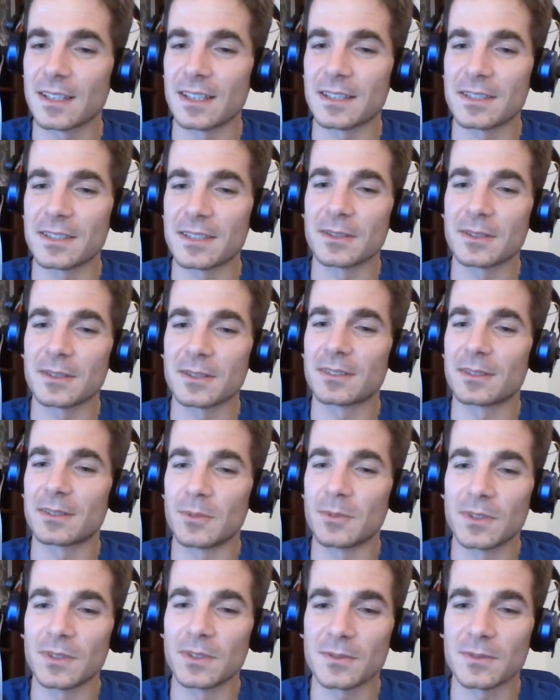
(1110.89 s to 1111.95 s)
It's not
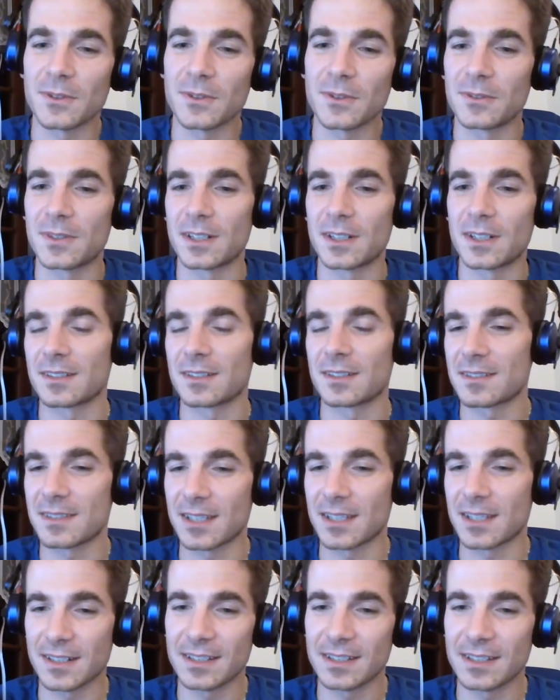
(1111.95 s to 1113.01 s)
moving forward. It's
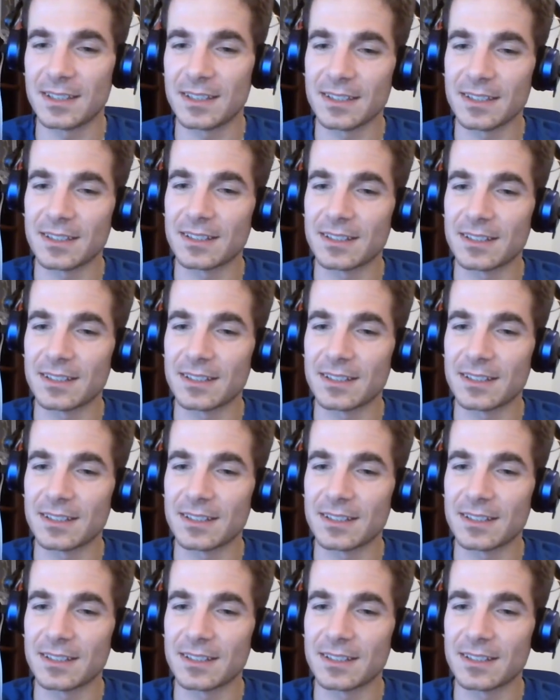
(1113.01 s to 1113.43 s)
stagnating.